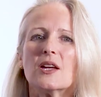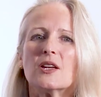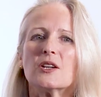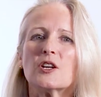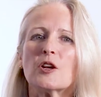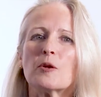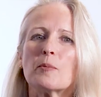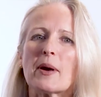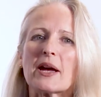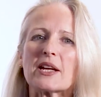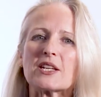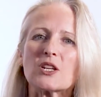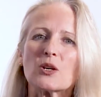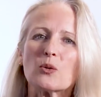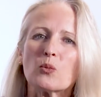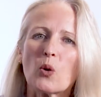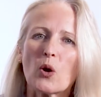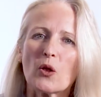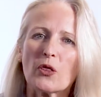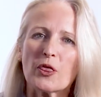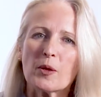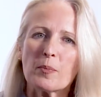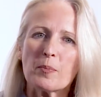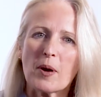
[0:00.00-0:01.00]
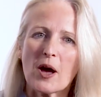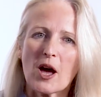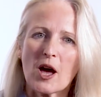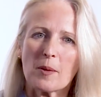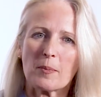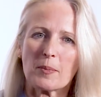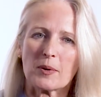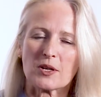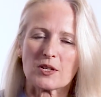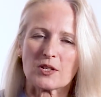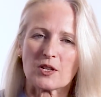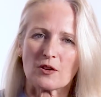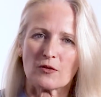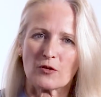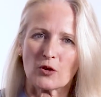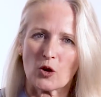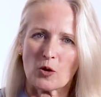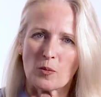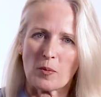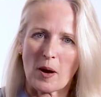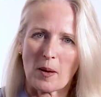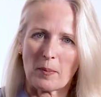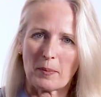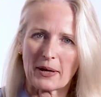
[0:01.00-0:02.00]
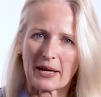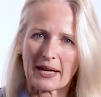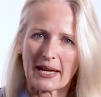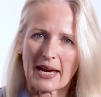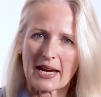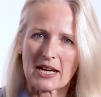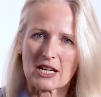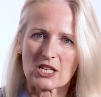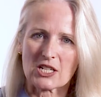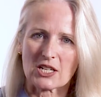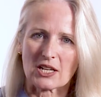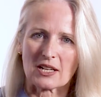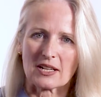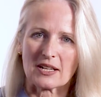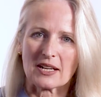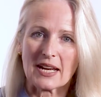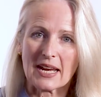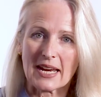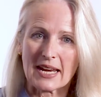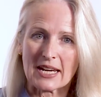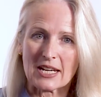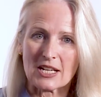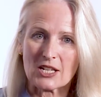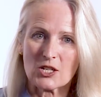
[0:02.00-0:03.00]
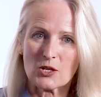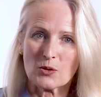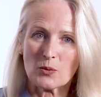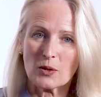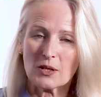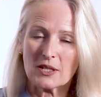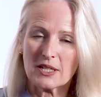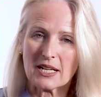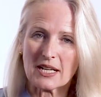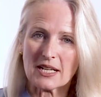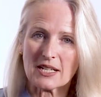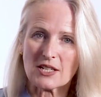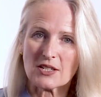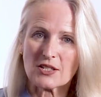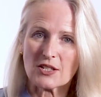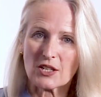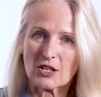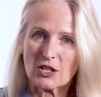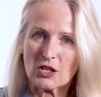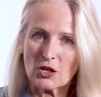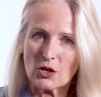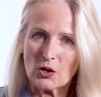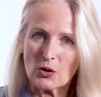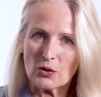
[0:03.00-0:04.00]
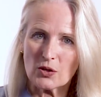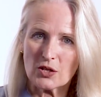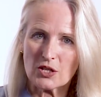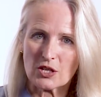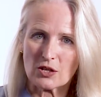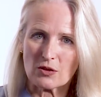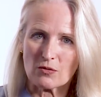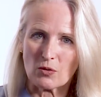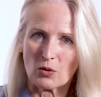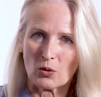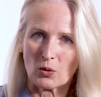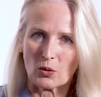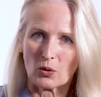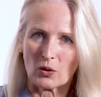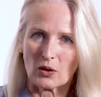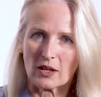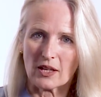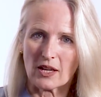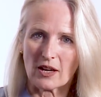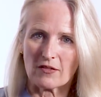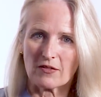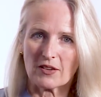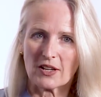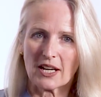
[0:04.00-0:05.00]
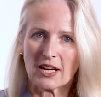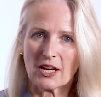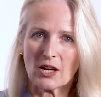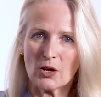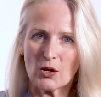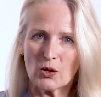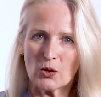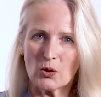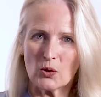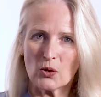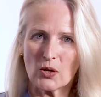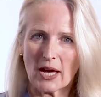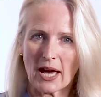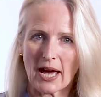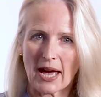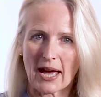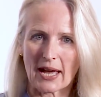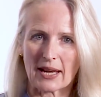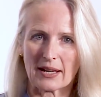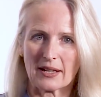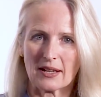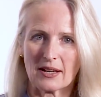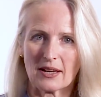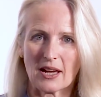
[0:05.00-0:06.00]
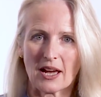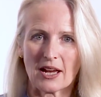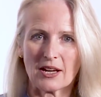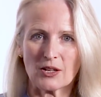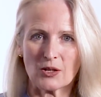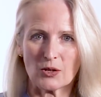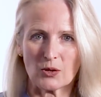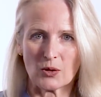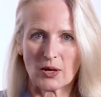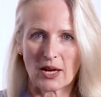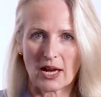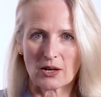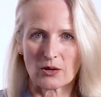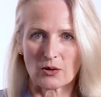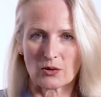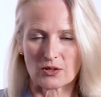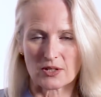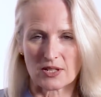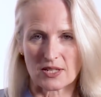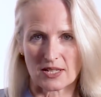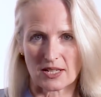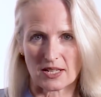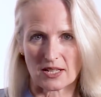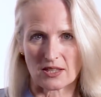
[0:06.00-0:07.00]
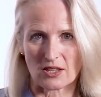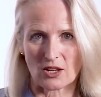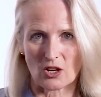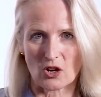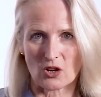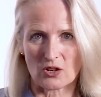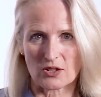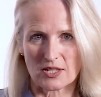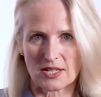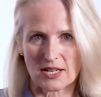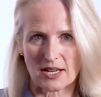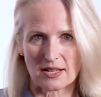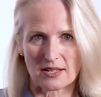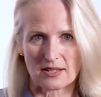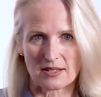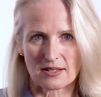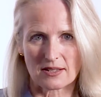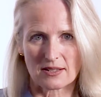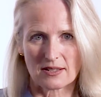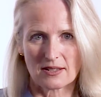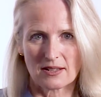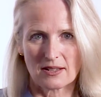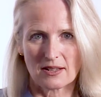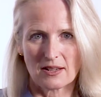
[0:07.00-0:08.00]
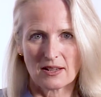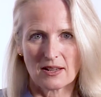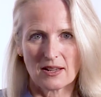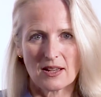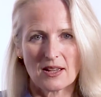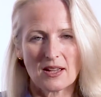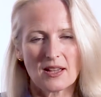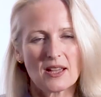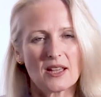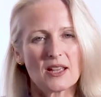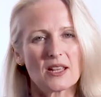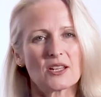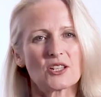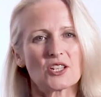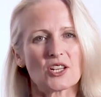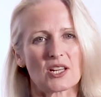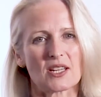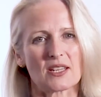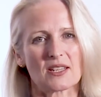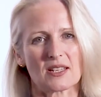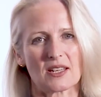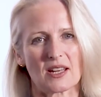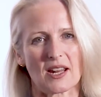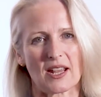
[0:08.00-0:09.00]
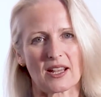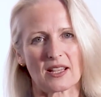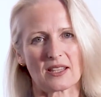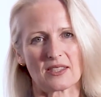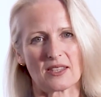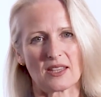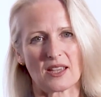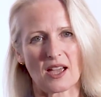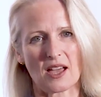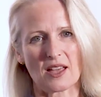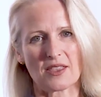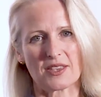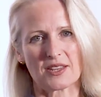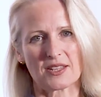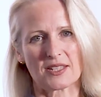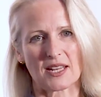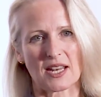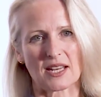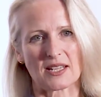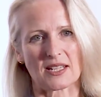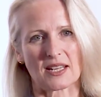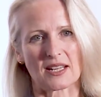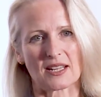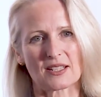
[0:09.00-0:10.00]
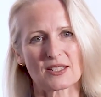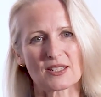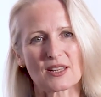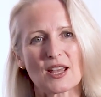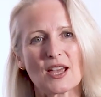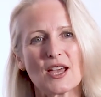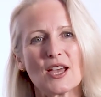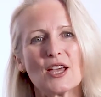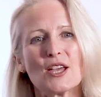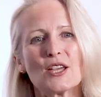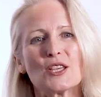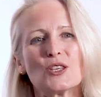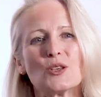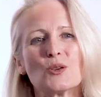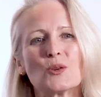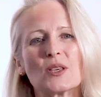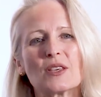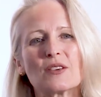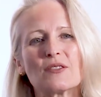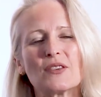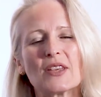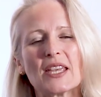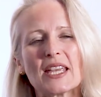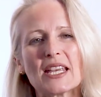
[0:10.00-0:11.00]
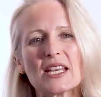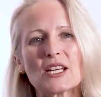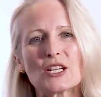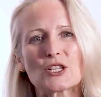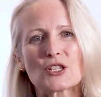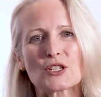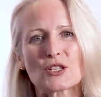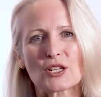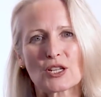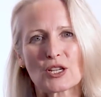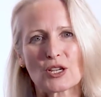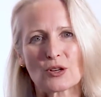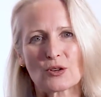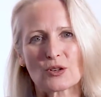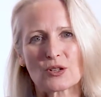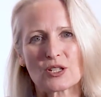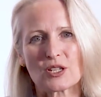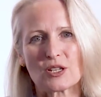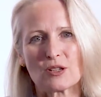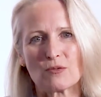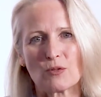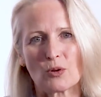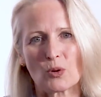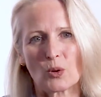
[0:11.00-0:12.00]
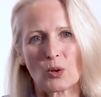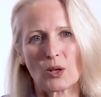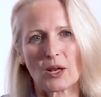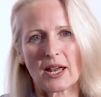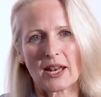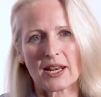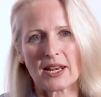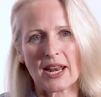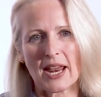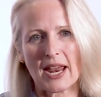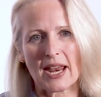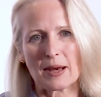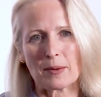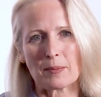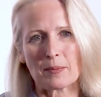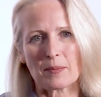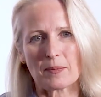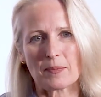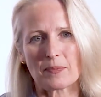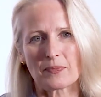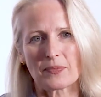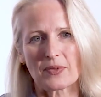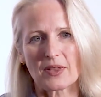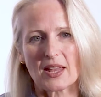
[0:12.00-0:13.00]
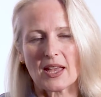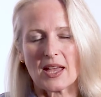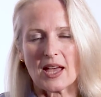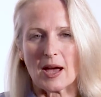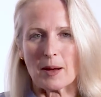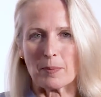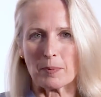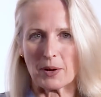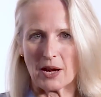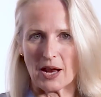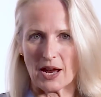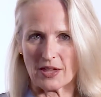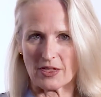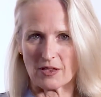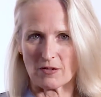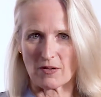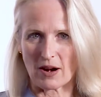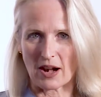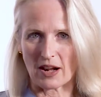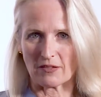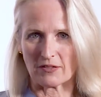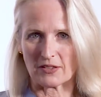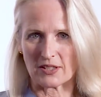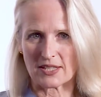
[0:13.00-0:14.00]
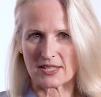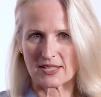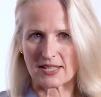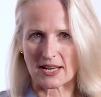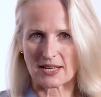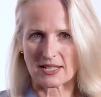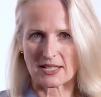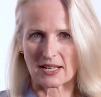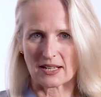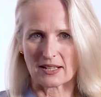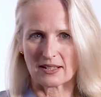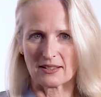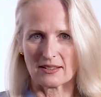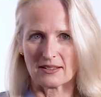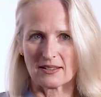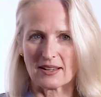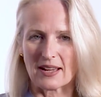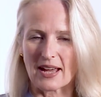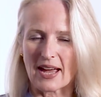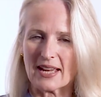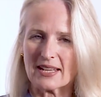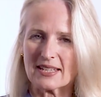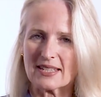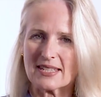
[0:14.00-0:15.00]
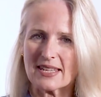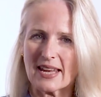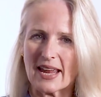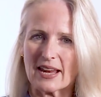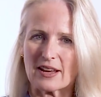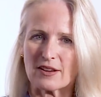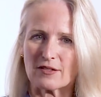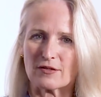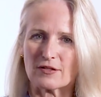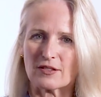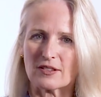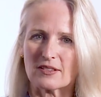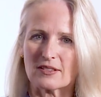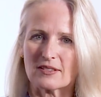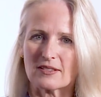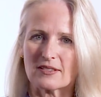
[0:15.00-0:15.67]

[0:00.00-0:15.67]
No matter what the purpose of your publication, each will need a security rule governing who can and who cannot see the content. Just like the other settings, you give each security rule a name, apply the relevant setting, and save.